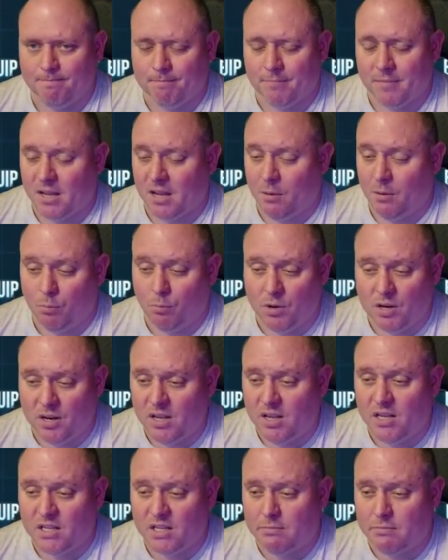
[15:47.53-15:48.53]
And we
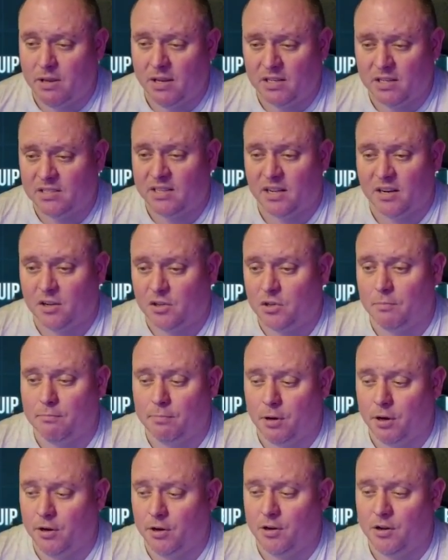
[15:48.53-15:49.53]
need to make a stand at some
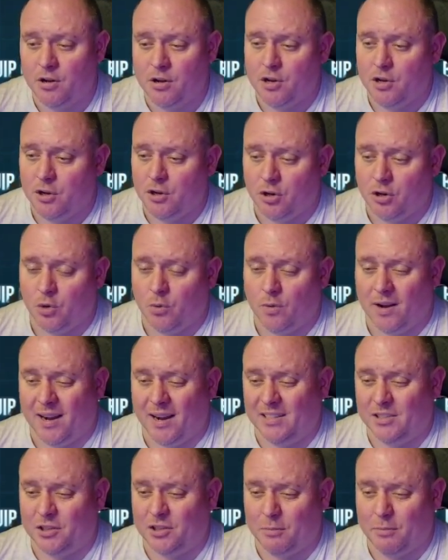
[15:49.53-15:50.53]
point. Otherwise,
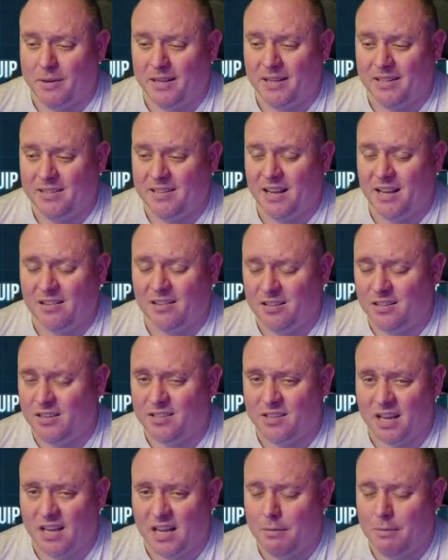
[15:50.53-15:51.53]
it's going to be exactly the
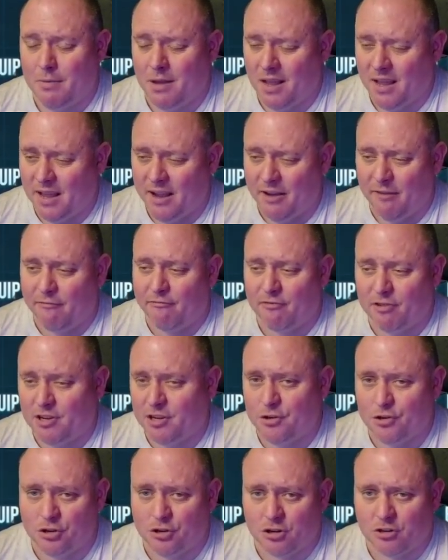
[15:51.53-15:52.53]
same every
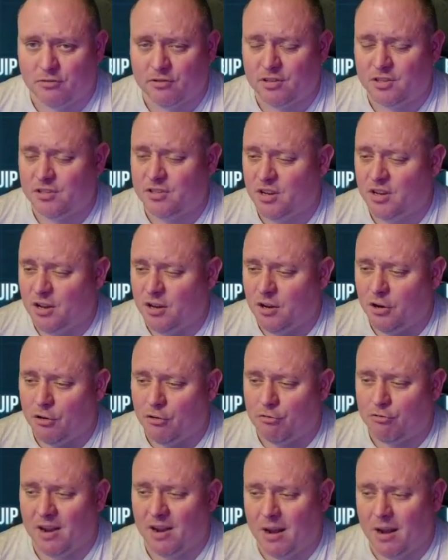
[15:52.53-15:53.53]
endurance.
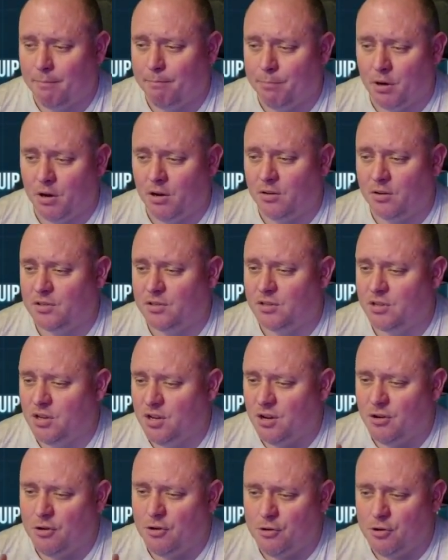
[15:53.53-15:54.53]
Crap bots,
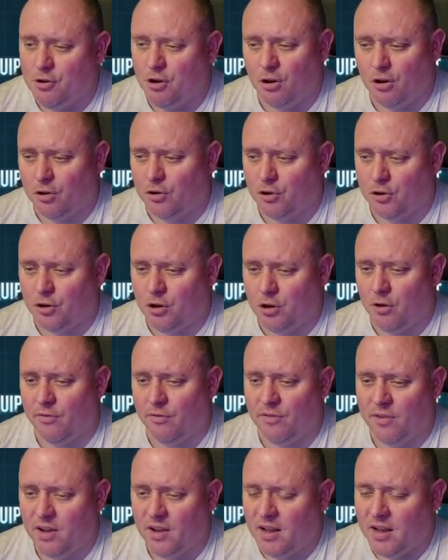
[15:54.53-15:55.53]
not good
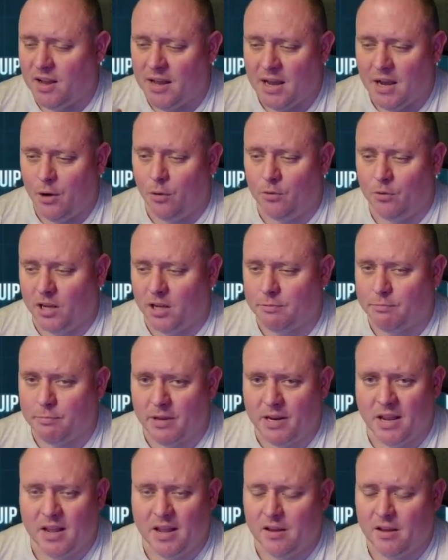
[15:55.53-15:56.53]
enough, out last
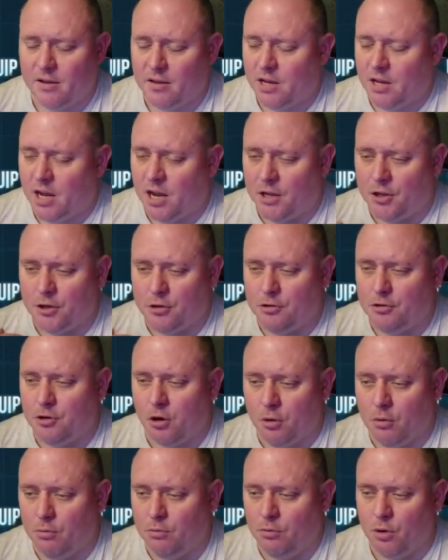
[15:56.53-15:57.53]
minute, and you
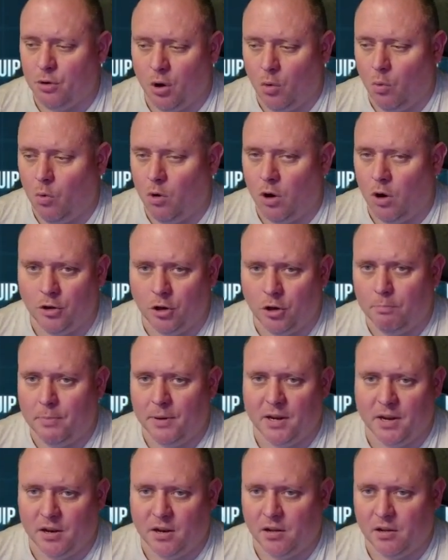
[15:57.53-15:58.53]
don't know what you're
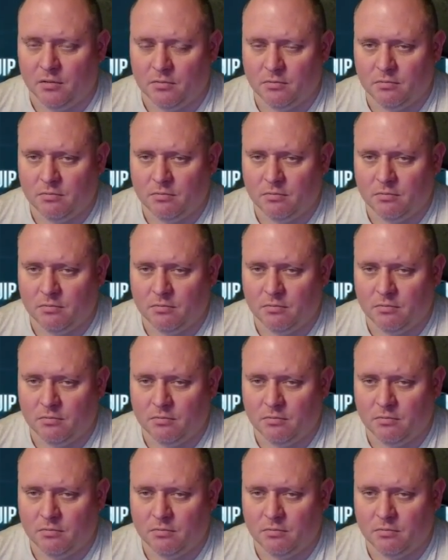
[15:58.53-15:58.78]
bidding on.